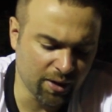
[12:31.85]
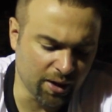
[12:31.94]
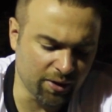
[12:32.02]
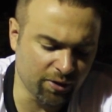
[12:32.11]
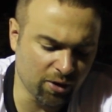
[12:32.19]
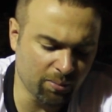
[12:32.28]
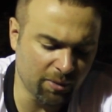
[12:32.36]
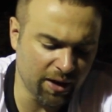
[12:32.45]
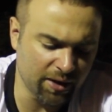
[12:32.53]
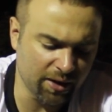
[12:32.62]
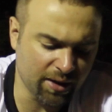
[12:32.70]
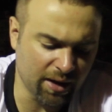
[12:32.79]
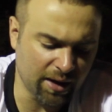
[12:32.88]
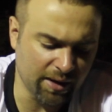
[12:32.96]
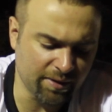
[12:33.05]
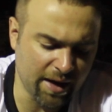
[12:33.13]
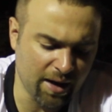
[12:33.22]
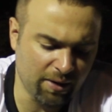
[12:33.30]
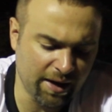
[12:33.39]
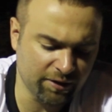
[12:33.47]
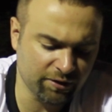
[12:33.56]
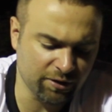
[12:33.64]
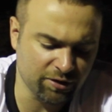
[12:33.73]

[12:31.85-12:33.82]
and Almighty God, thou hast